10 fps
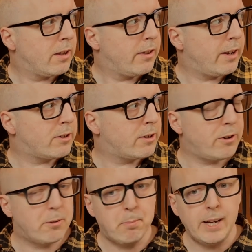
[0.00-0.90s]
there
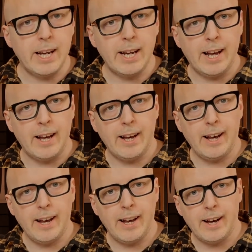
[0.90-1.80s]
shouldn't be
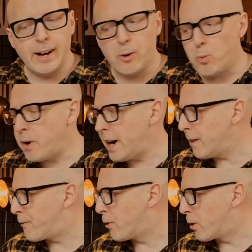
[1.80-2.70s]
a
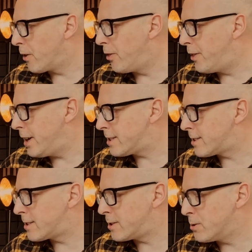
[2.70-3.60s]
way for
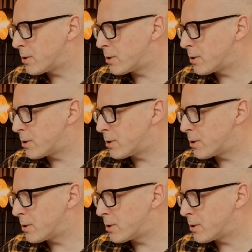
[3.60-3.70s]
this to